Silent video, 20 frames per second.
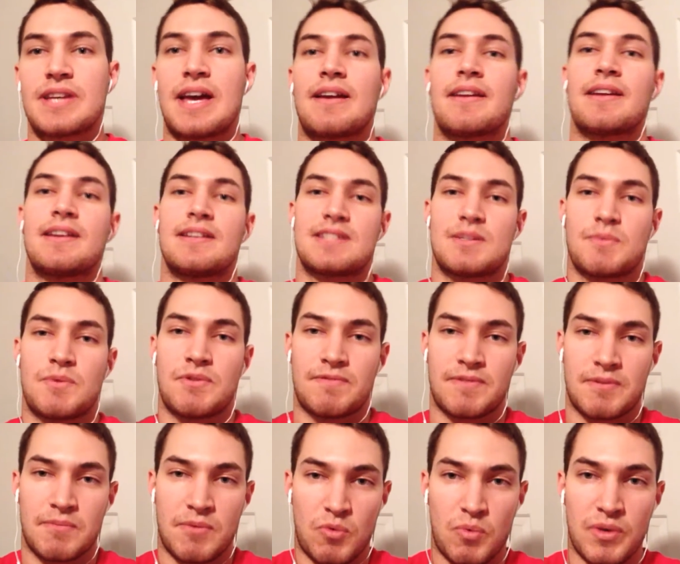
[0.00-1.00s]
how to get someone
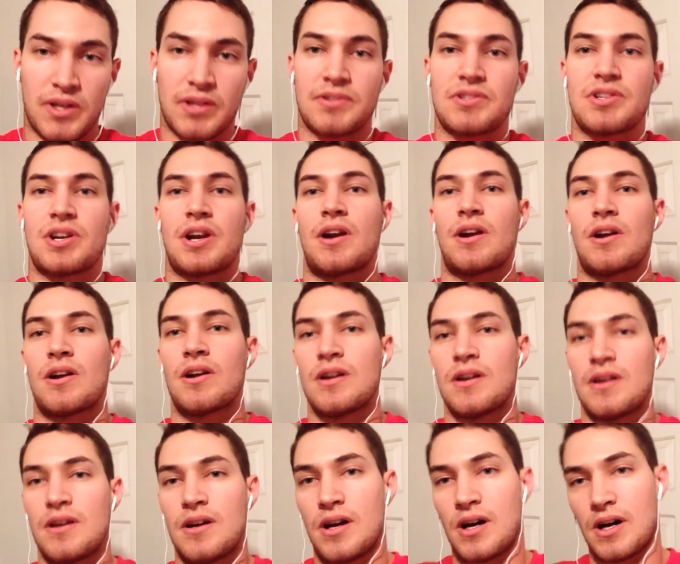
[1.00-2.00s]
from a wheelchair
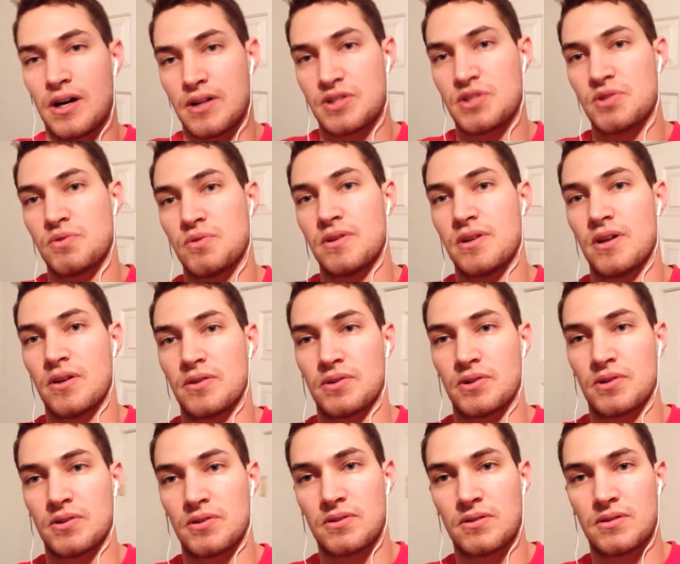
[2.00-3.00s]
onto
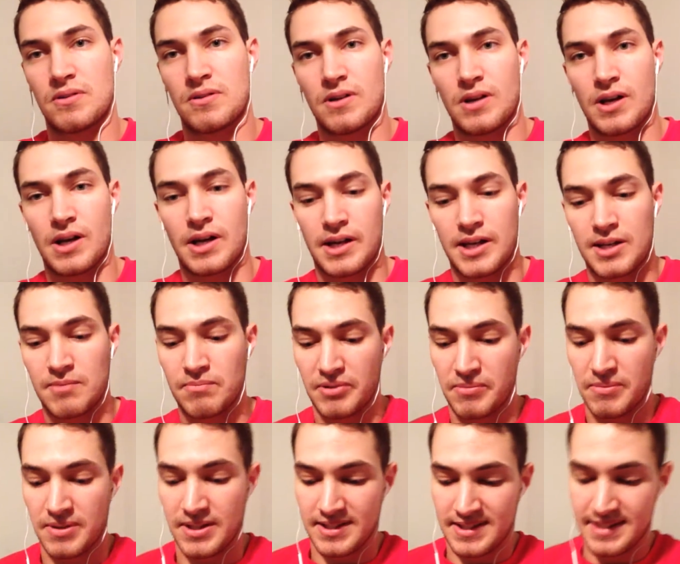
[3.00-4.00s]
another
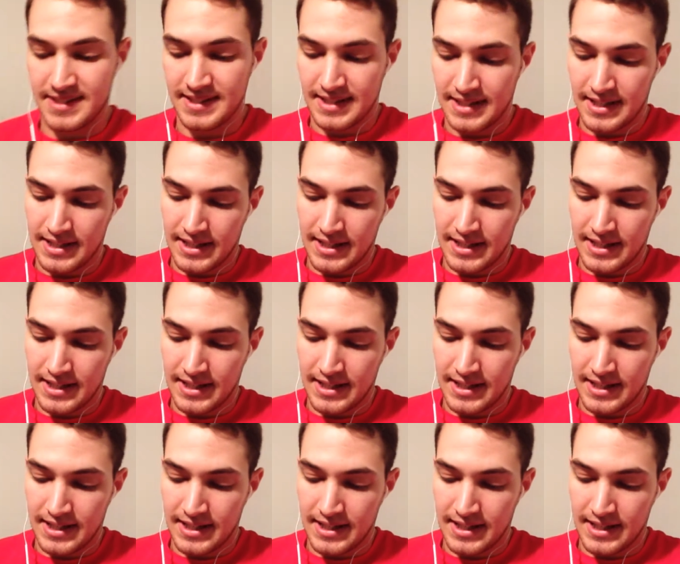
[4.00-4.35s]
implement.